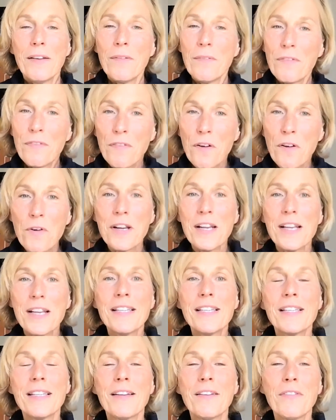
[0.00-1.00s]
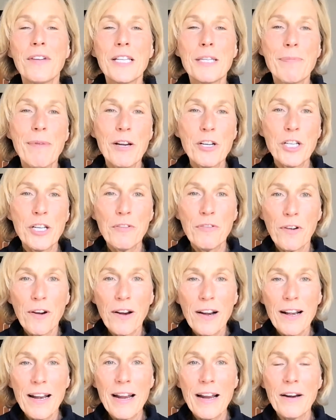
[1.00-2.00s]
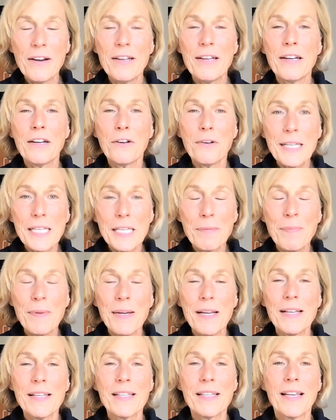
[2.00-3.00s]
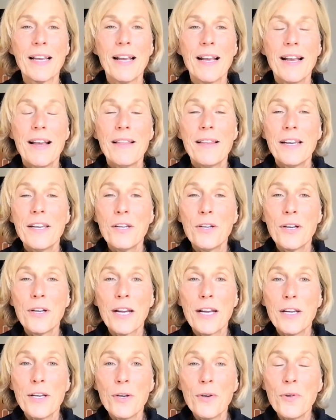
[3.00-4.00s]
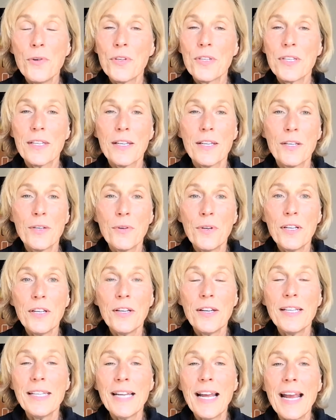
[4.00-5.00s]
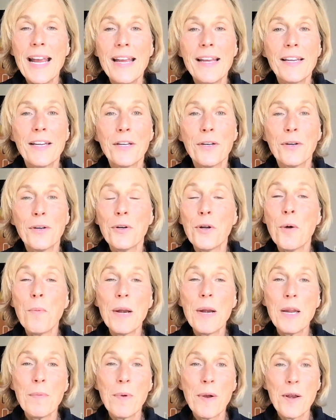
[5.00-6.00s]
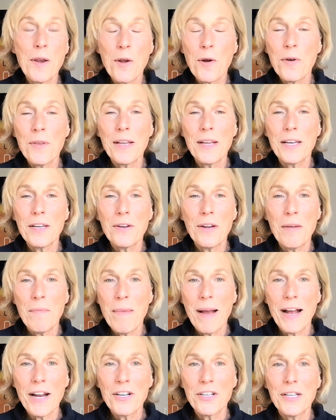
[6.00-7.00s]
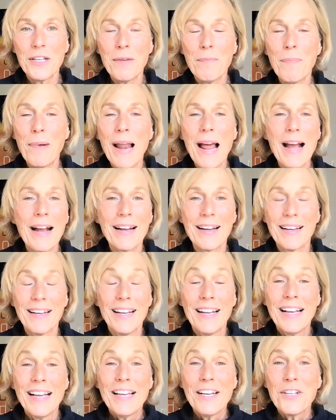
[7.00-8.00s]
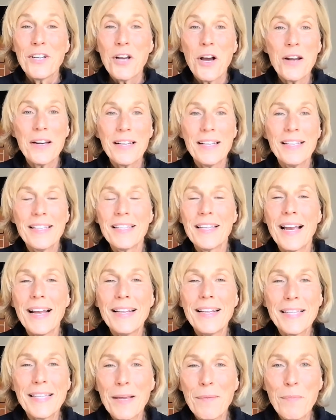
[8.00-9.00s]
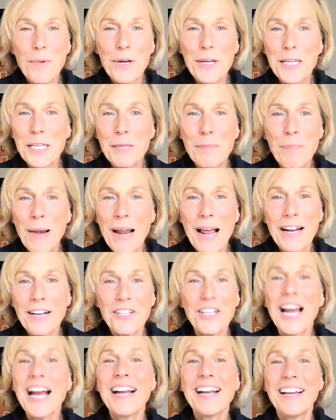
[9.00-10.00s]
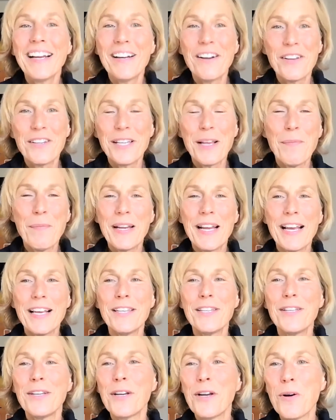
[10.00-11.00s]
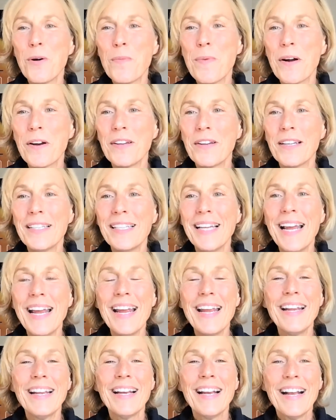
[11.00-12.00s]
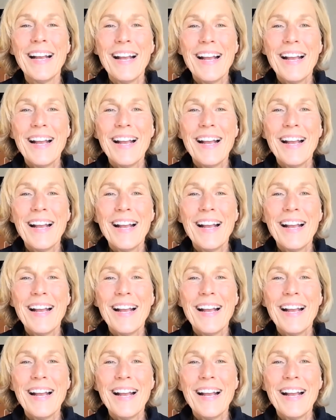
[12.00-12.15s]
focused, especially for clarity and crispness, that you can use during your day. You know, nobody will know that you imagine a black dot inside somebody's black jacket or something as you go about your day.